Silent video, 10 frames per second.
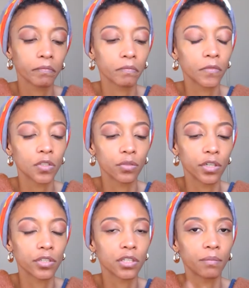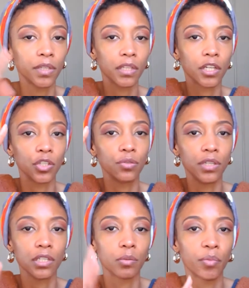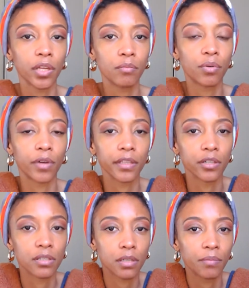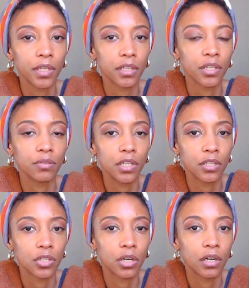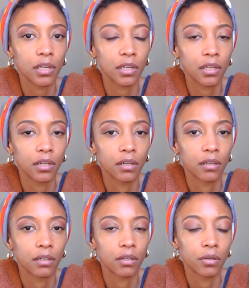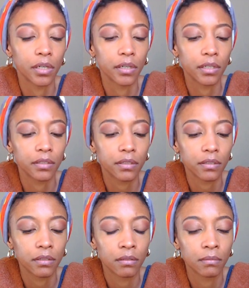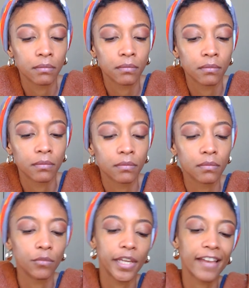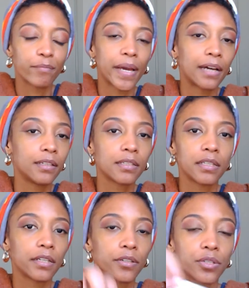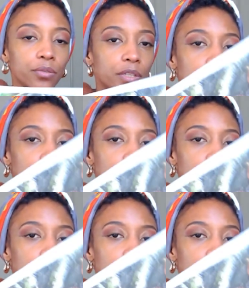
So there's something that you need to pinpoint. There's something that you need to target here, Aquarius. We have balance here, so this